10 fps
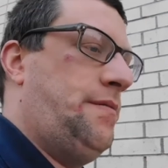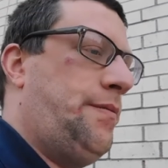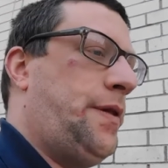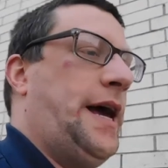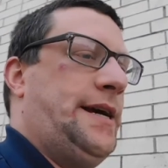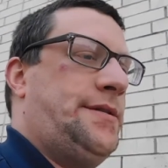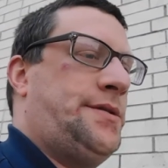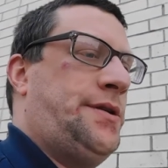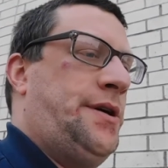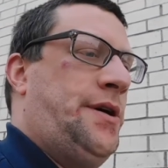
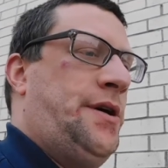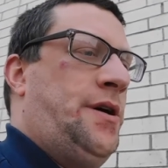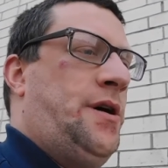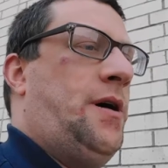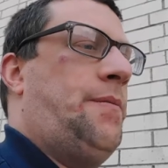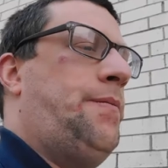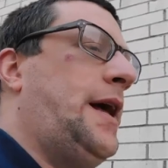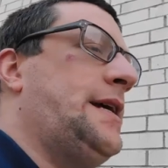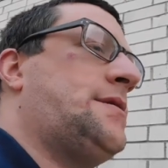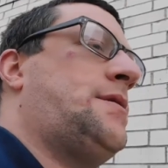place. A
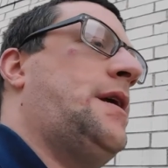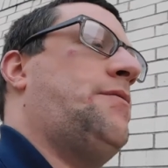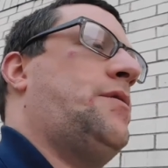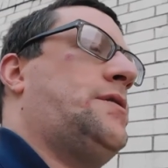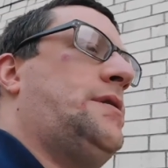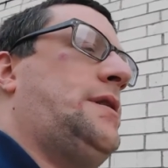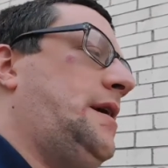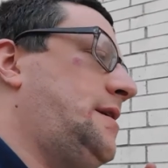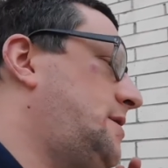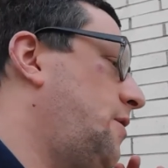place that
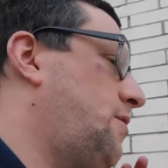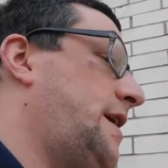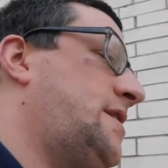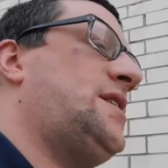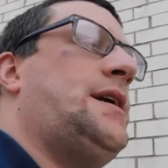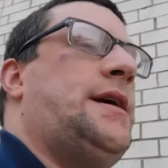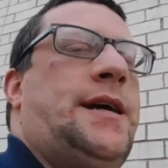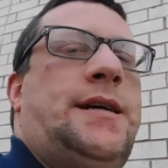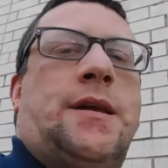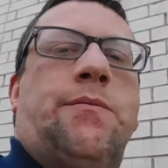they sold like
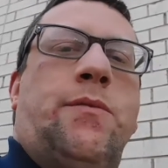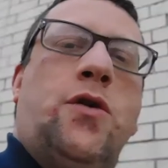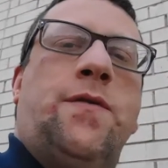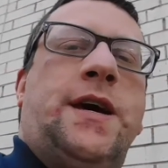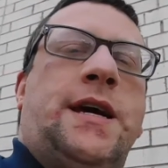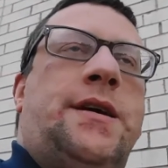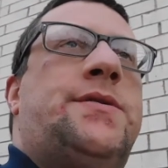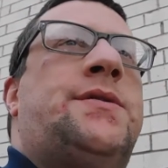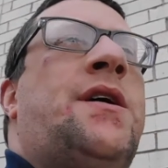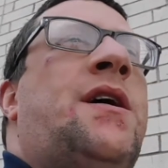CDs and
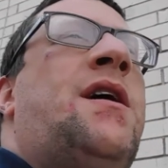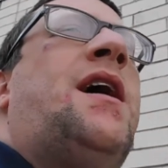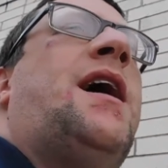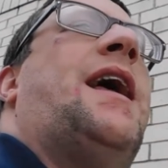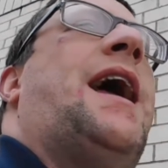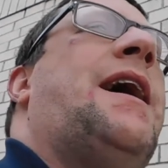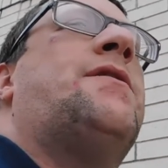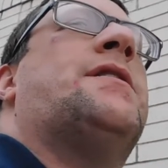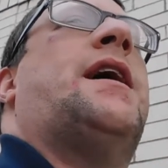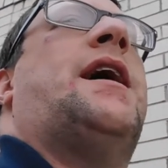movies and
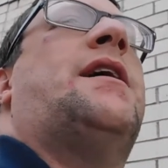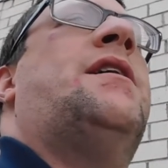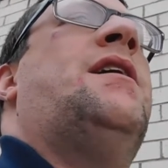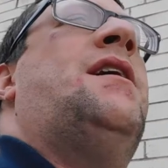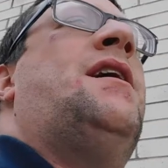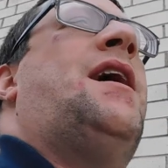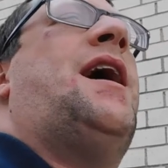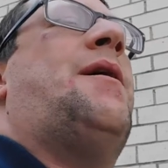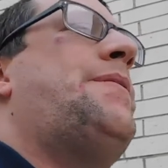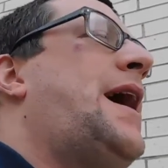everything.
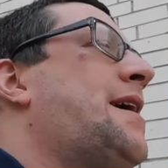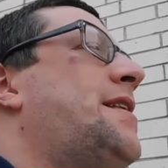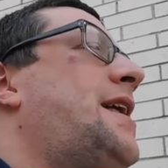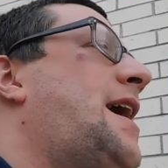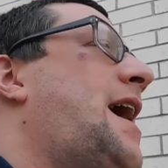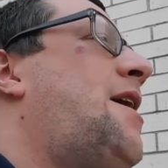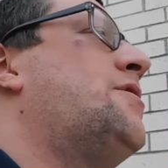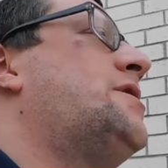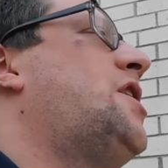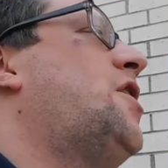Back in the day, I
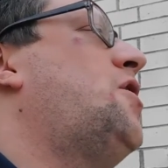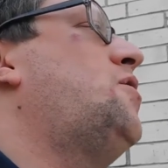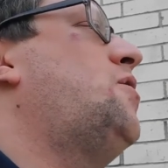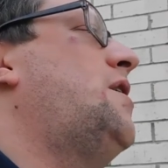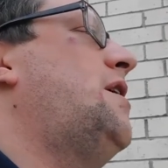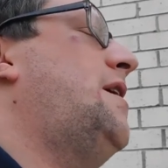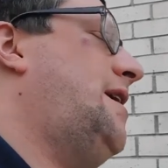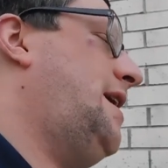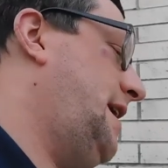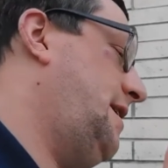would go,
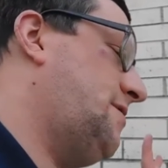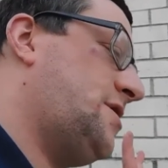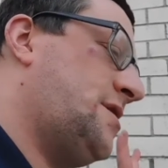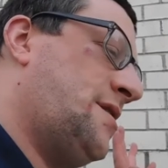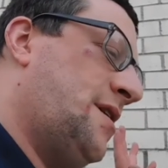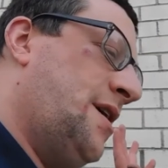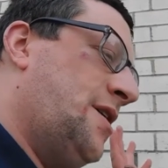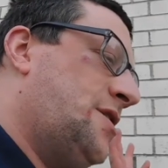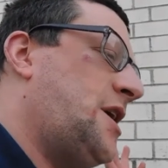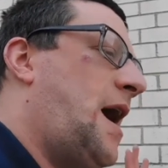just
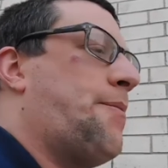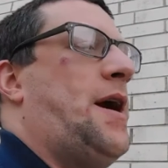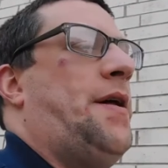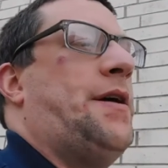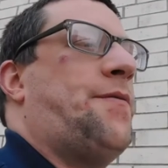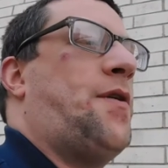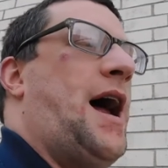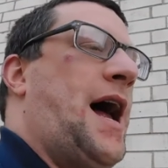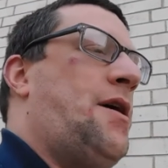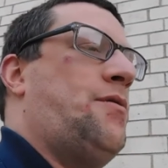shop around there for
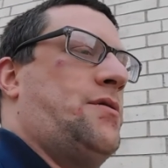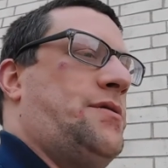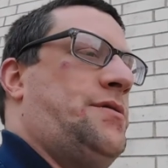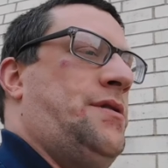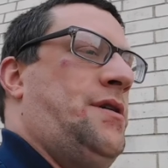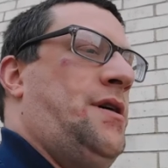hours.